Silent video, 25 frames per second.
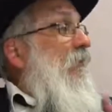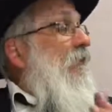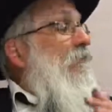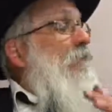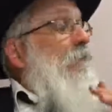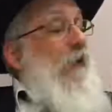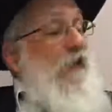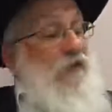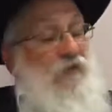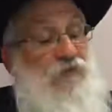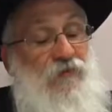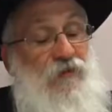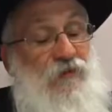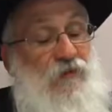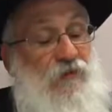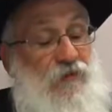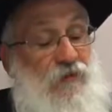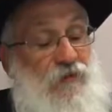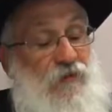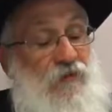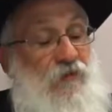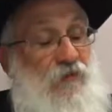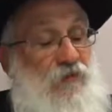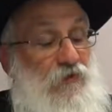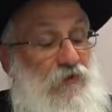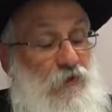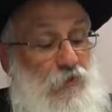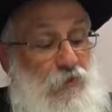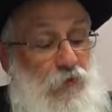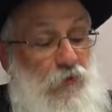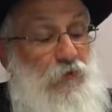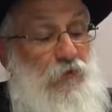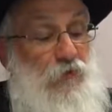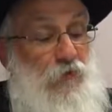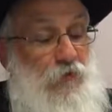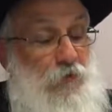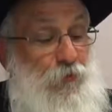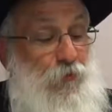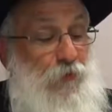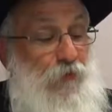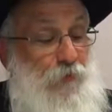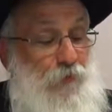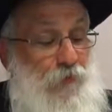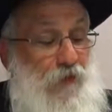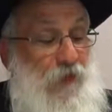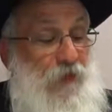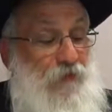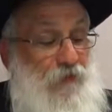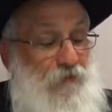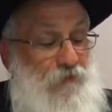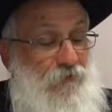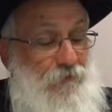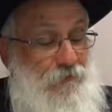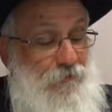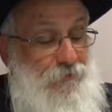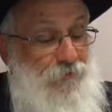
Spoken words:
Basically, the world was pretty bad.